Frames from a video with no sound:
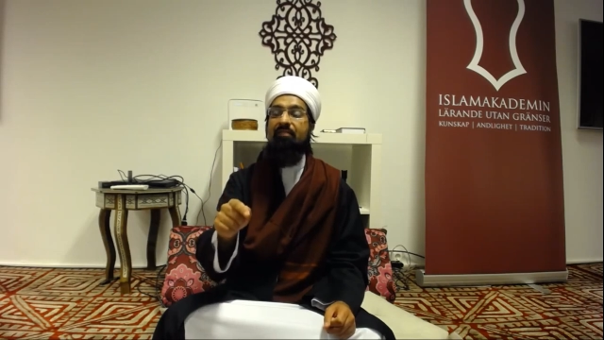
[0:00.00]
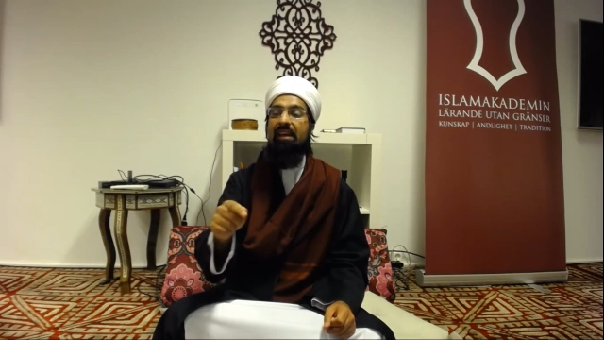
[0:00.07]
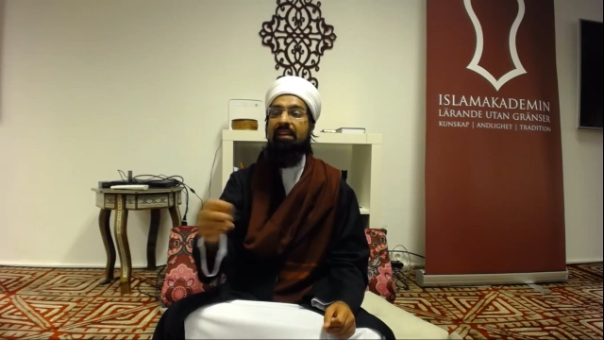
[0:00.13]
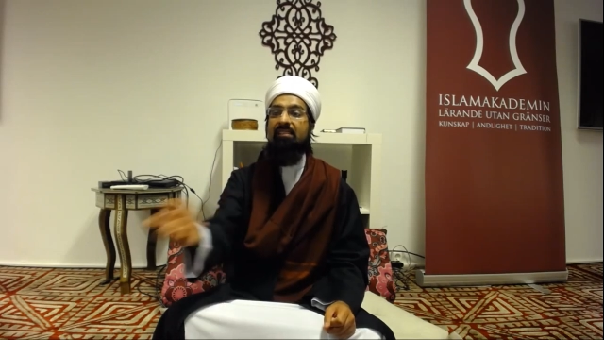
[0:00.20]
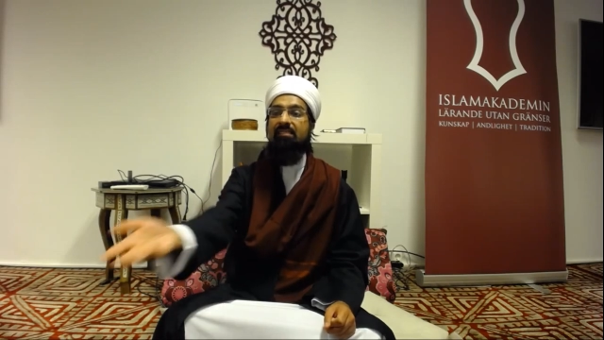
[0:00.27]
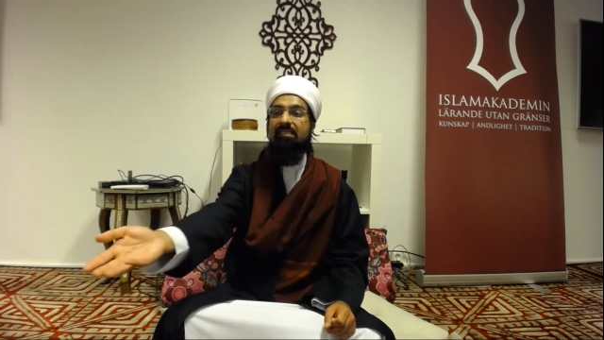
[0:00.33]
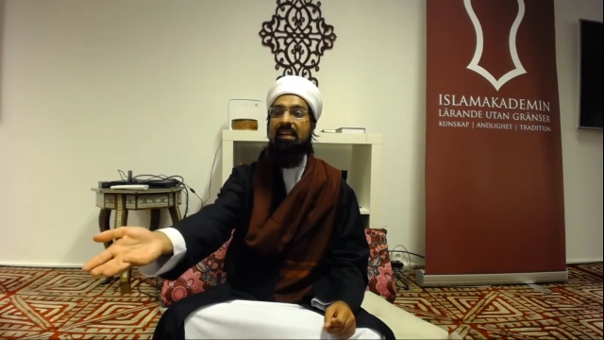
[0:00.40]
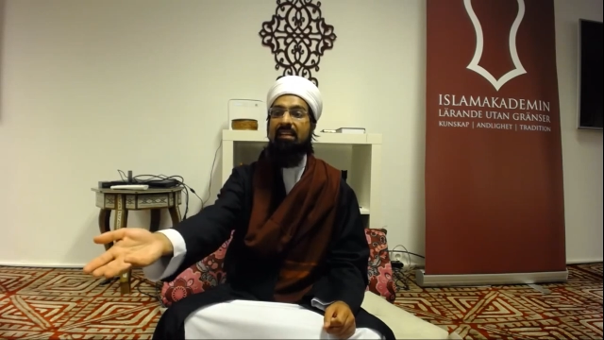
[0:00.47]

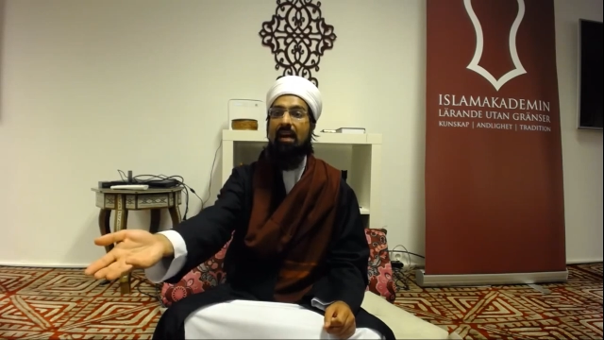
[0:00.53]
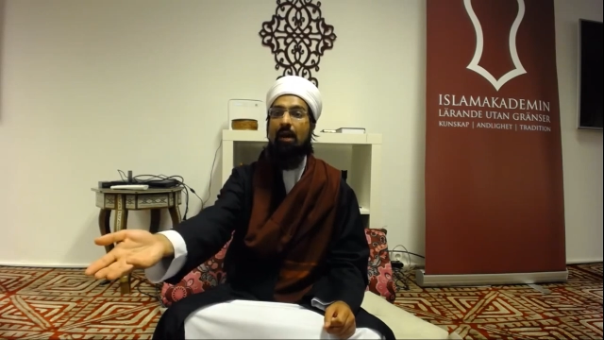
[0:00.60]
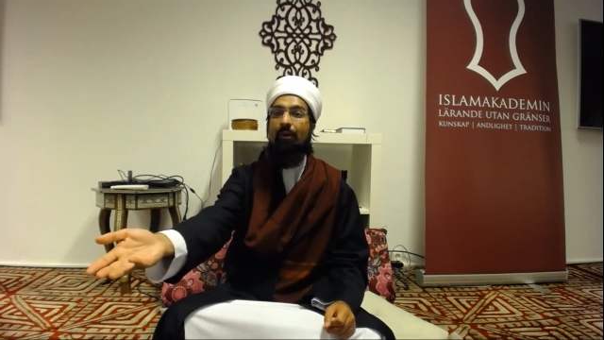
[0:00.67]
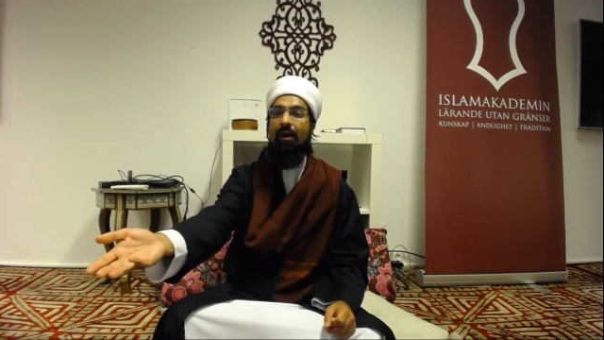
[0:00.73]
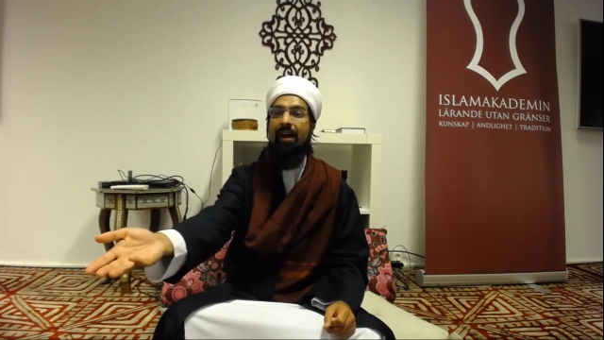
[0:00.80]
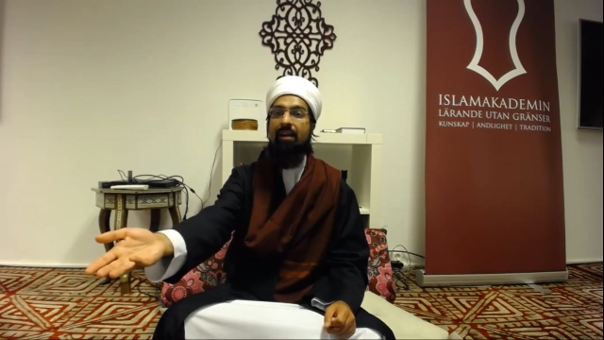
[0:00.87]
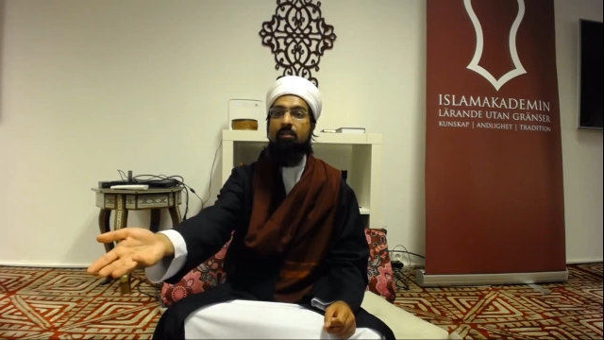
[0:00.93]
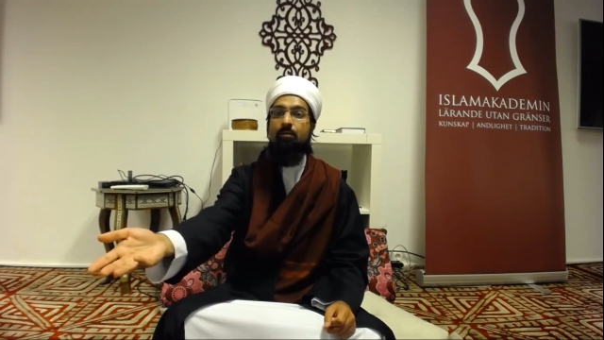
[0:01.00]
extend our
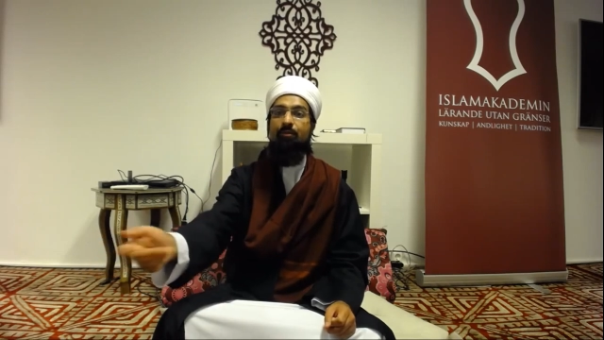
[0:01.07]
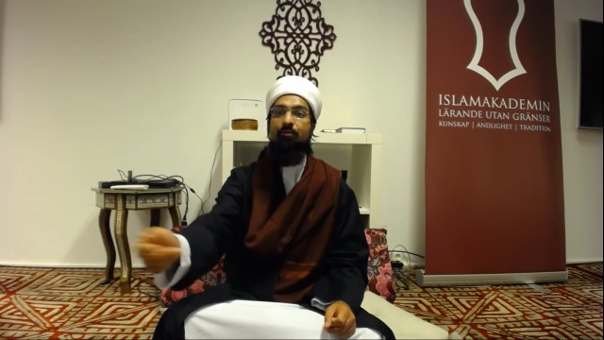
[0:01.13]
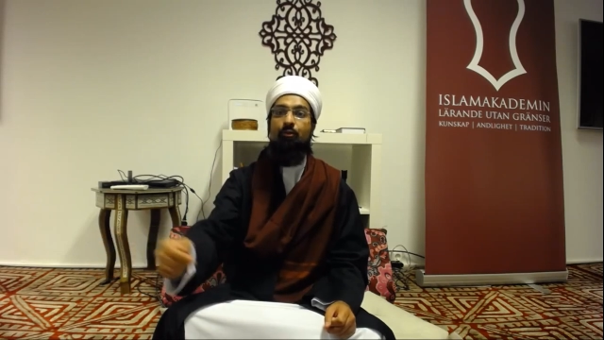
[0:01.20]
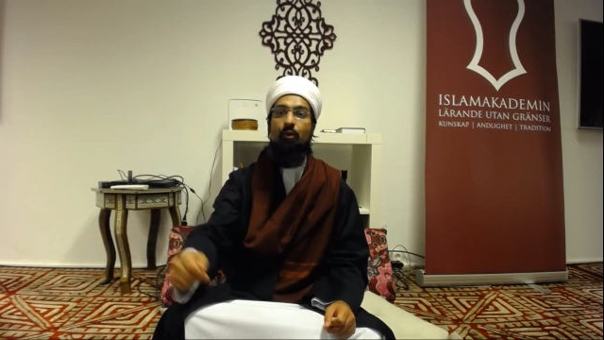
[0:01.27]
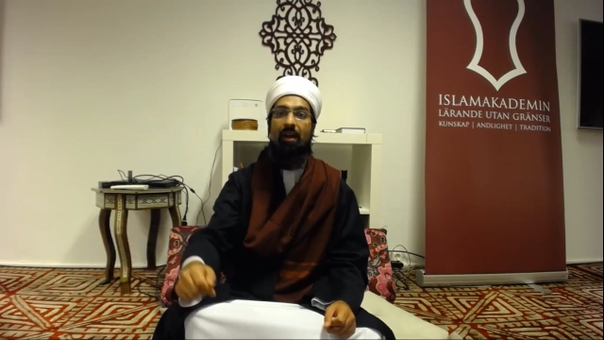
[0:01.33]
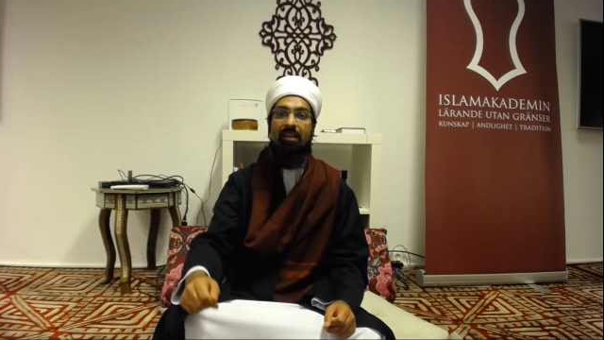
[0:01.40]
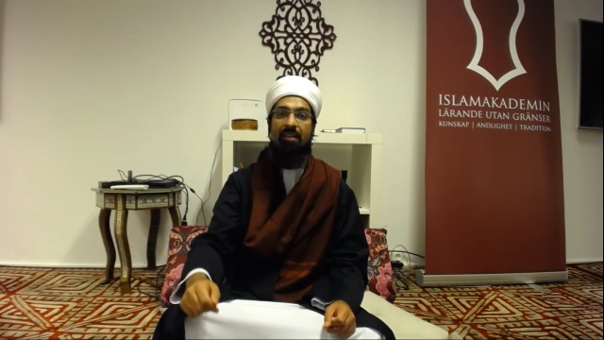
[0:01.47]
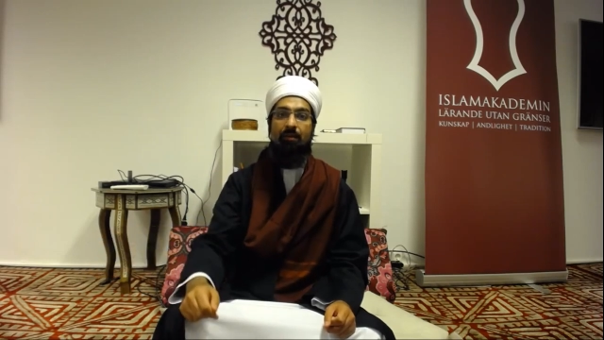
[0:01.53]
hands
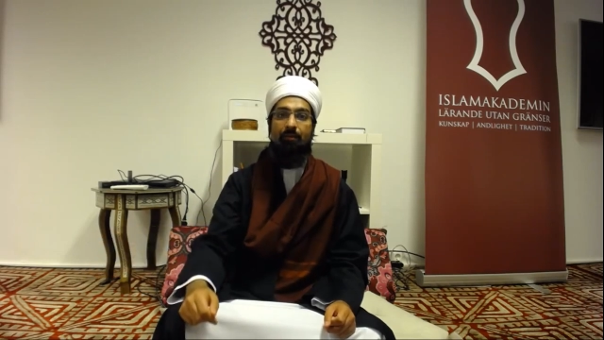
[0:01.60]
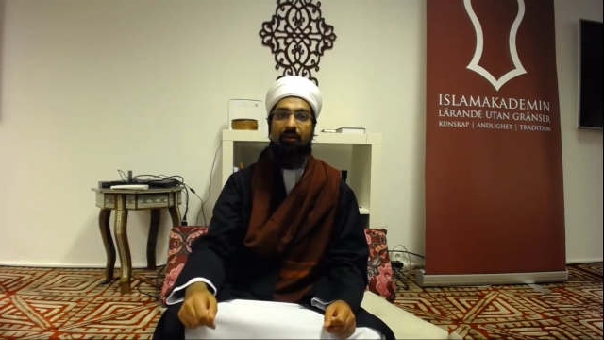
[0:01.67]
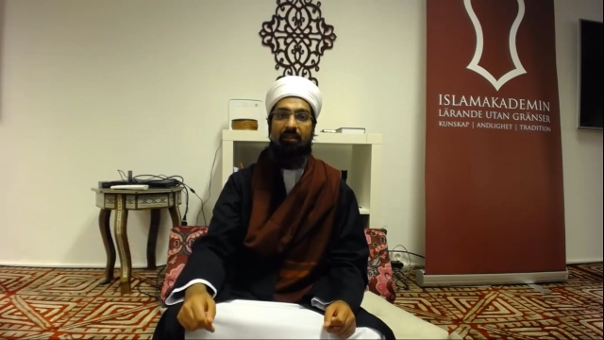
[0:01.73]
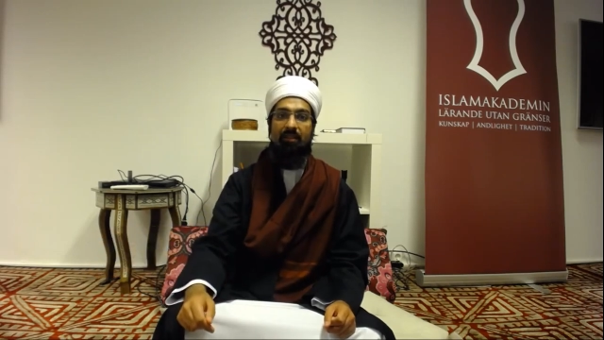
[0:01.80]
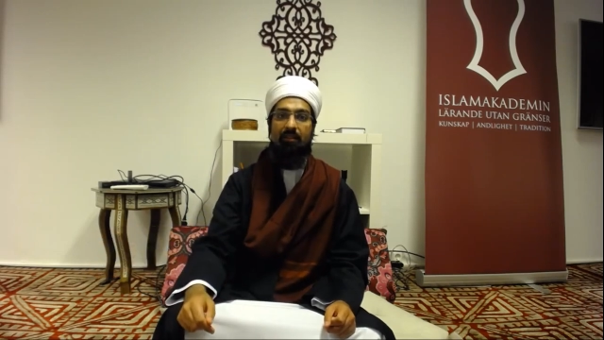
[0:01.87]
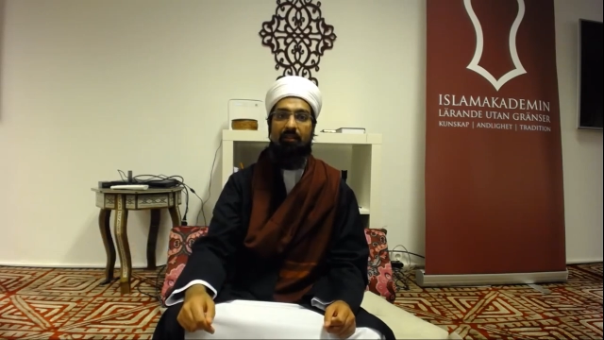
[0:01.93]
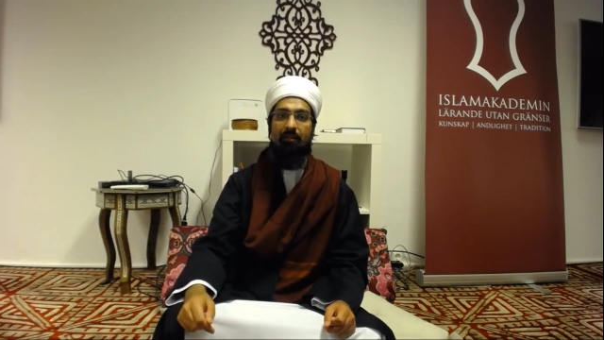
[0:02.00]
before anybody.